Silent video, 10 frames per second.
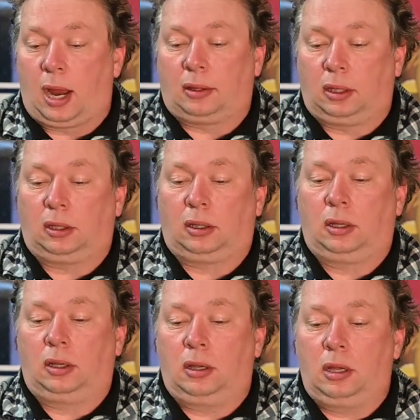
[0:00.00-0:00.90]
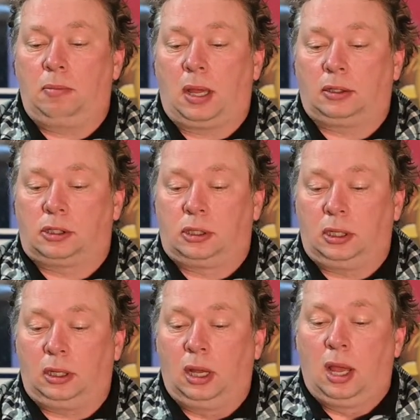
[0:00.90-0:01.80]
I think he means
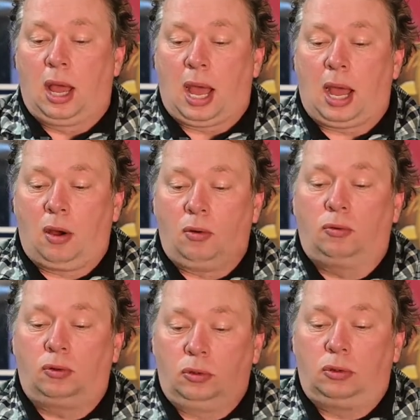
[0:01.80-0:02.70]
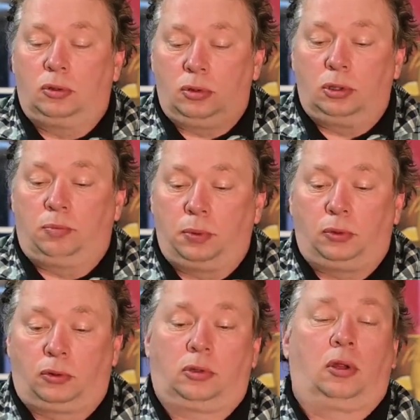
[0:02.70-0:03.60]
how do you
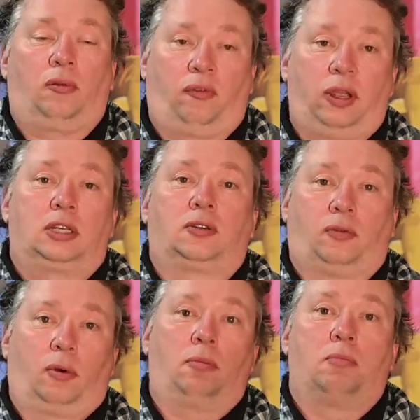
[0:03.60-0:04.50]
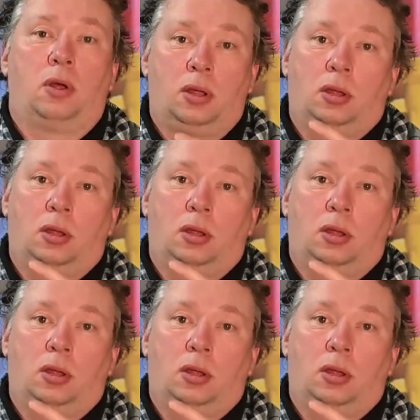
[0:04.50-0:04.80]
put fish from